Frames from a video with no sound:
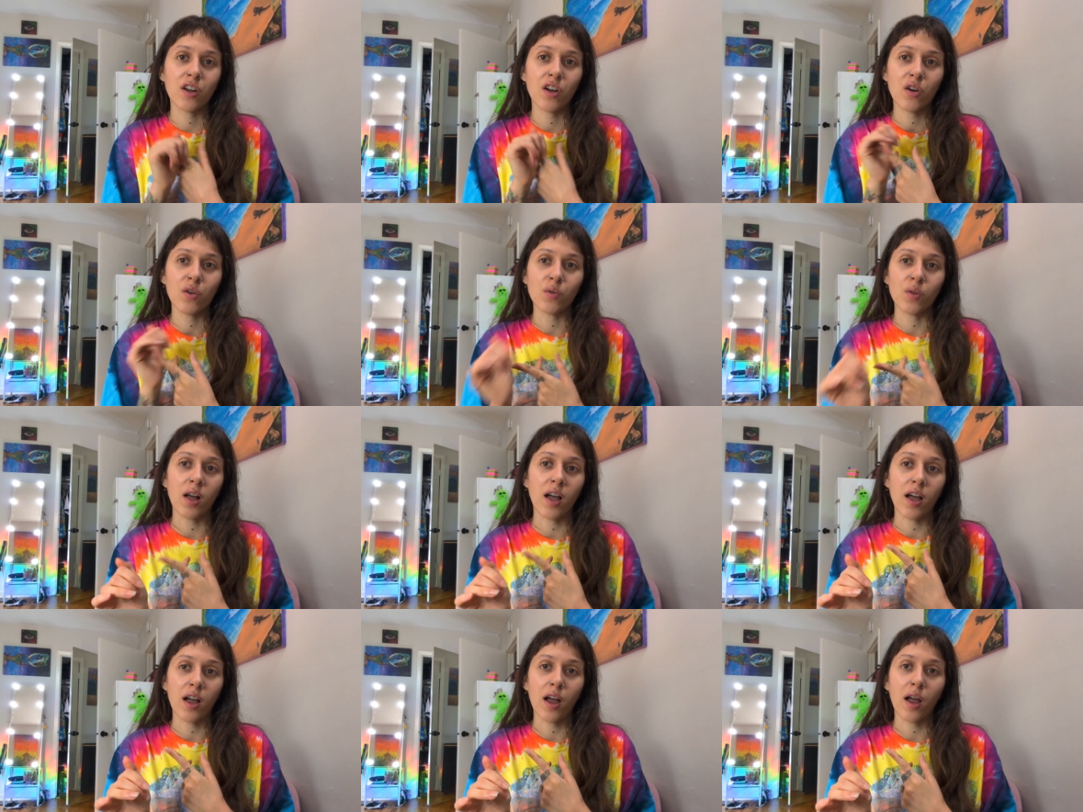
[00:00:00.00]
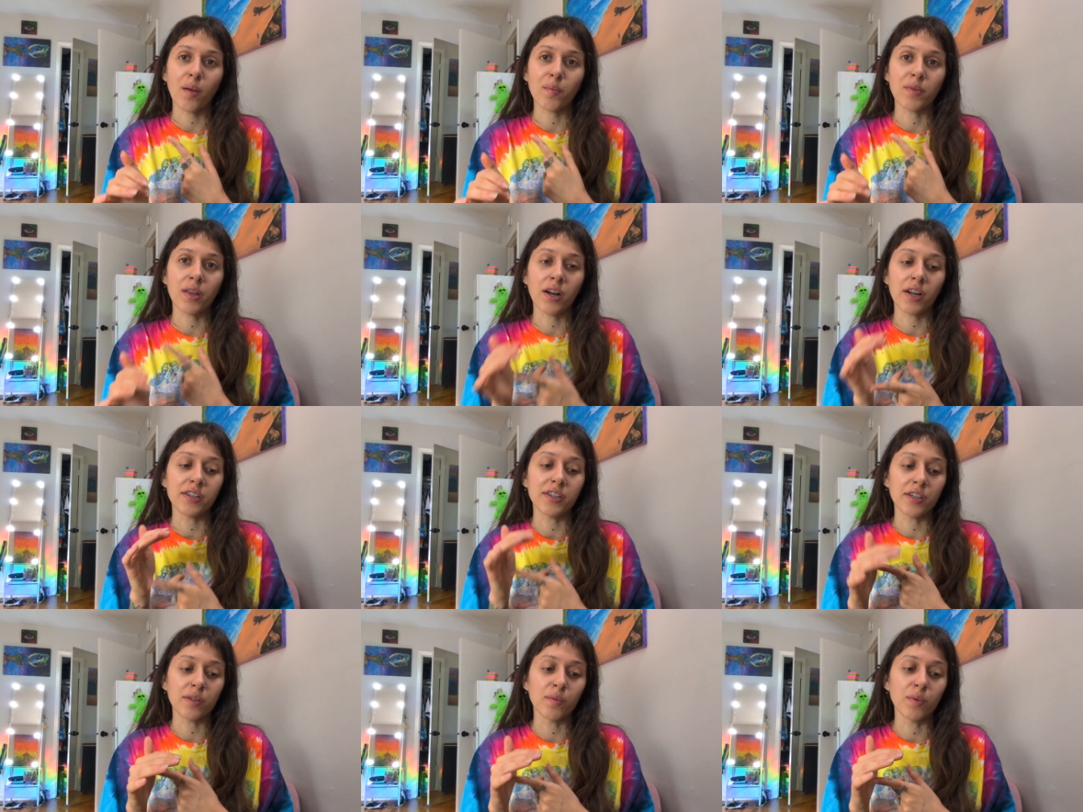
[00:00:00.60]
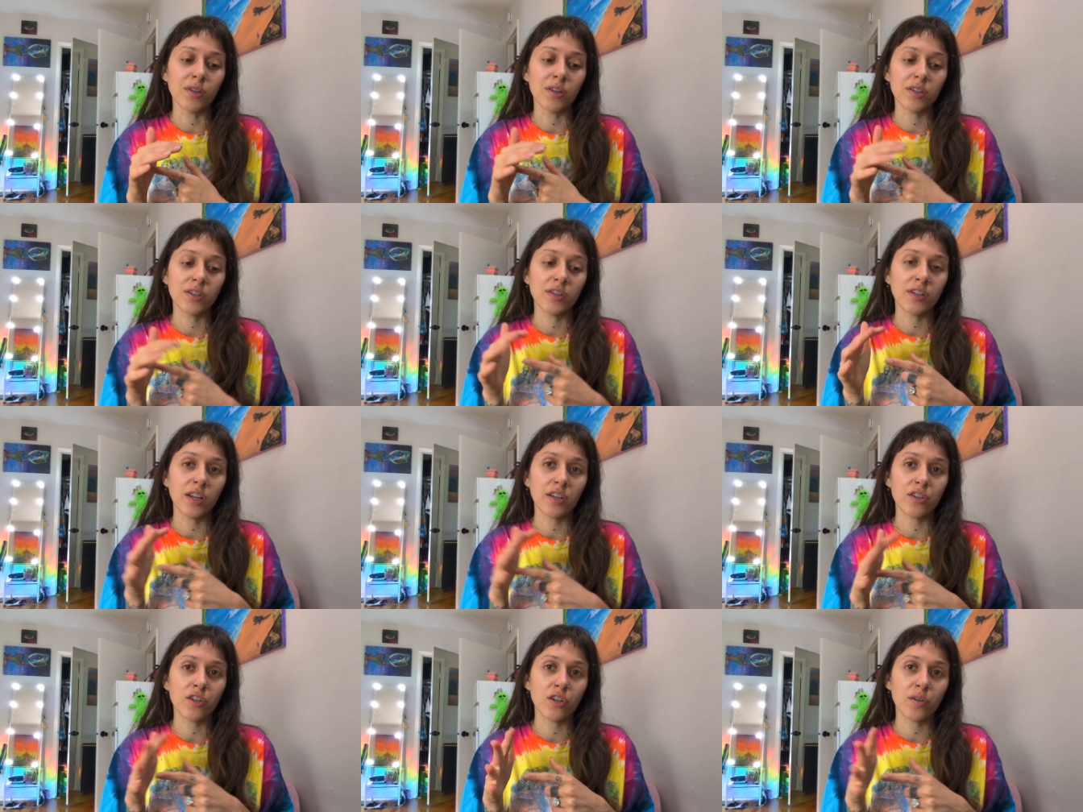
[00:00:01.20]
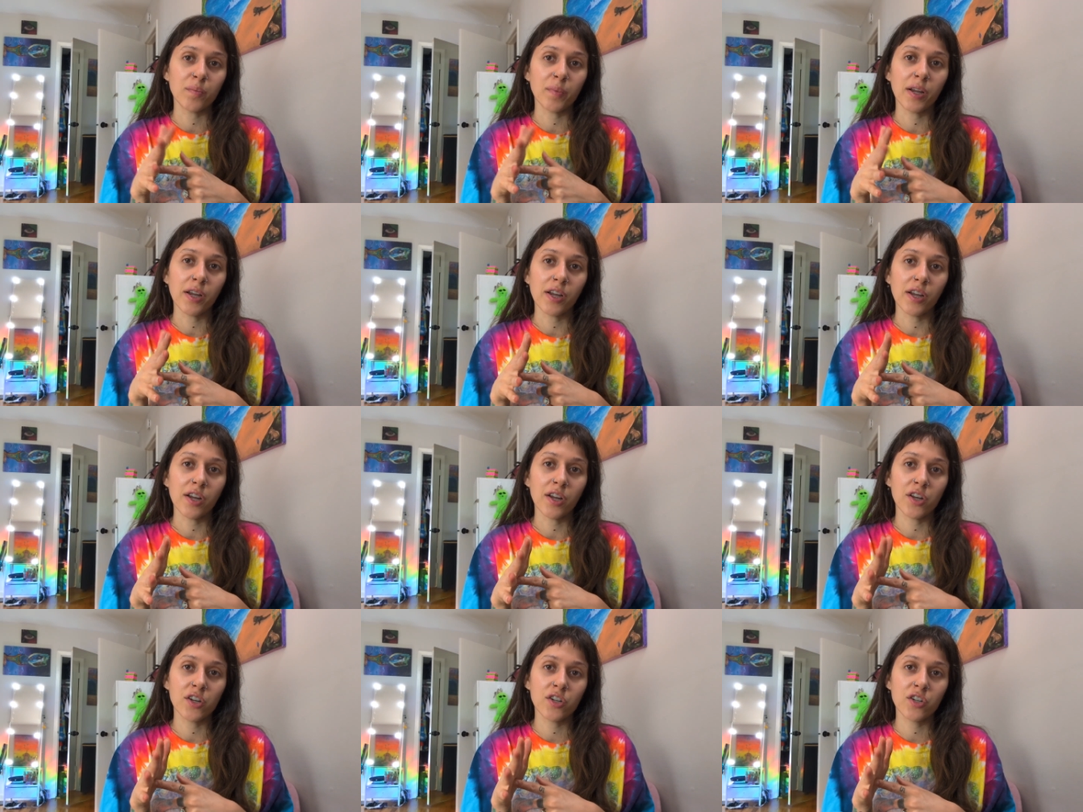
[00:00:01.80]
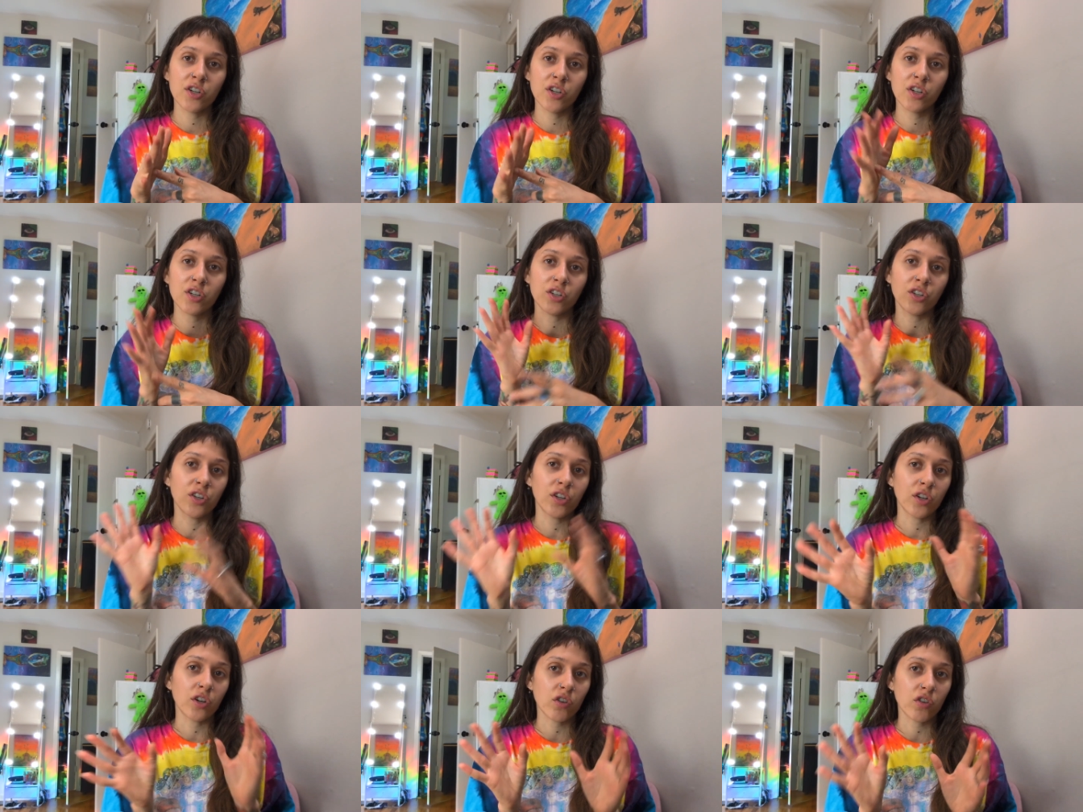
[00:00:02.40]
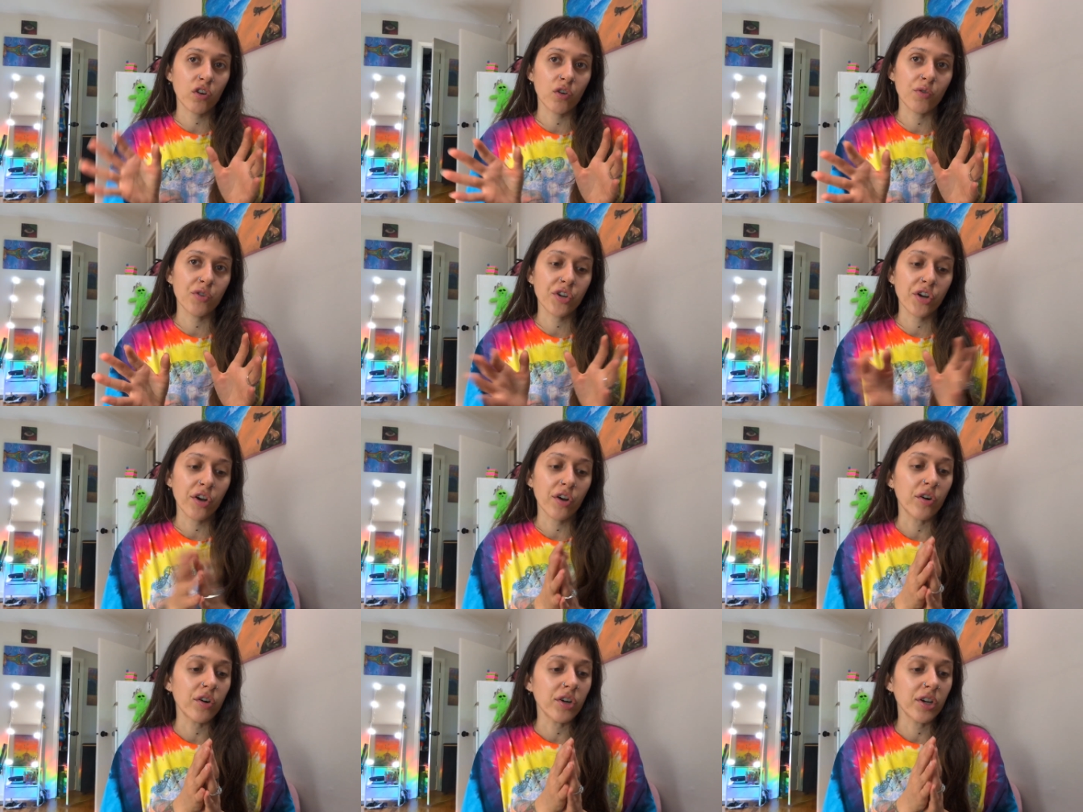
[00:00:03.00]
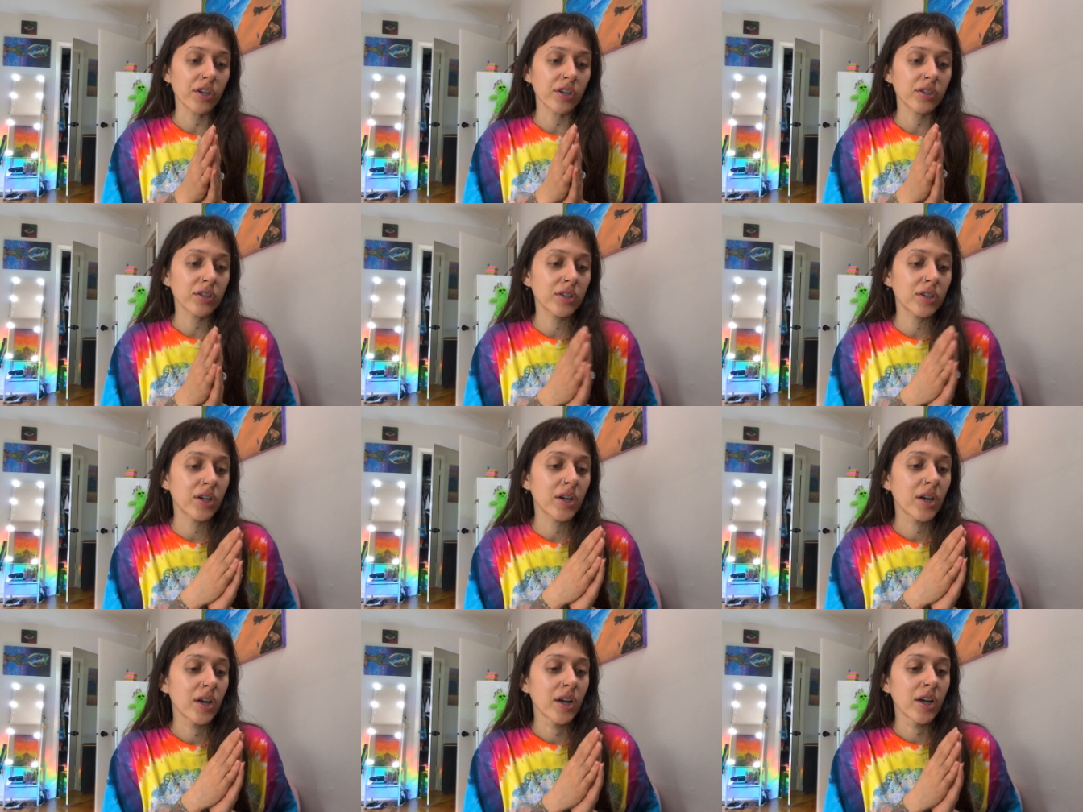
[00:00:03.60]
collab that I did with Desert Mage. She's like a crochet artist.